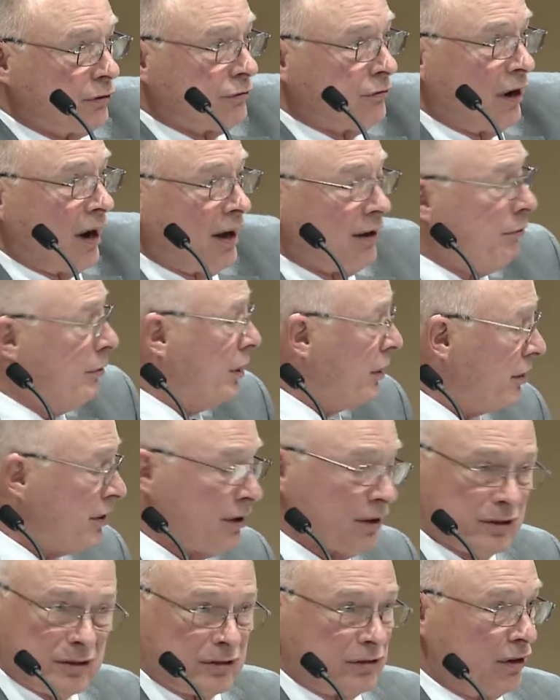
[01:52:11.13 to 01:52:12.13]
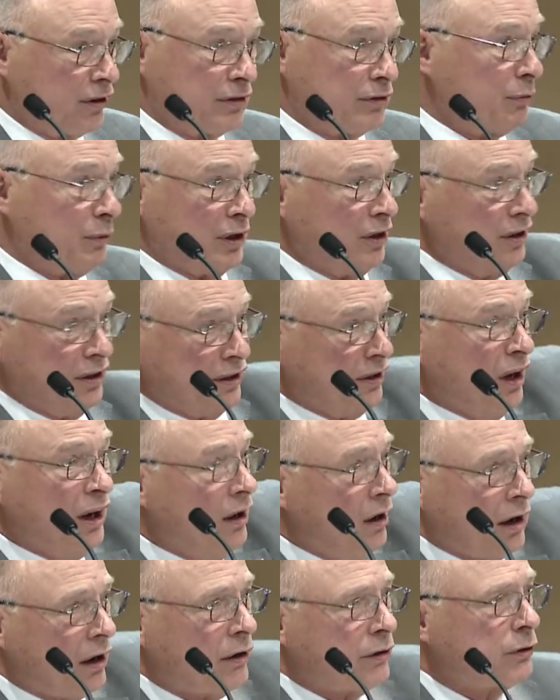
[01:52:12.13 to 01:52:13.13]
5 million, 6 million,
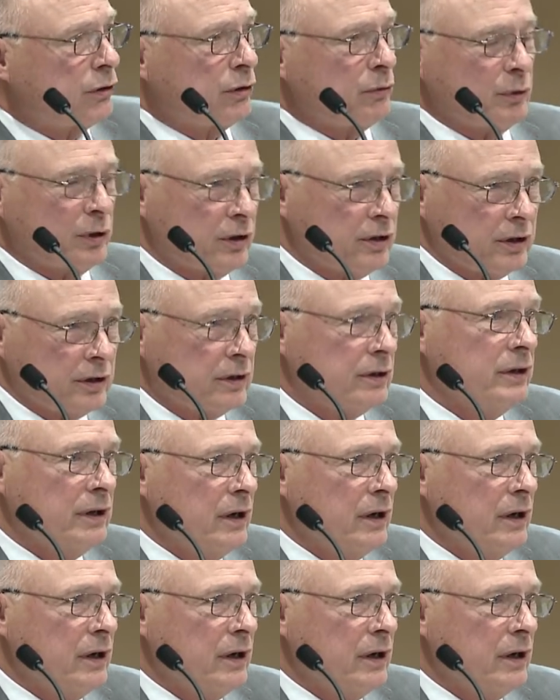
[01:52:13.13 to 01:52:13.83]
100 million.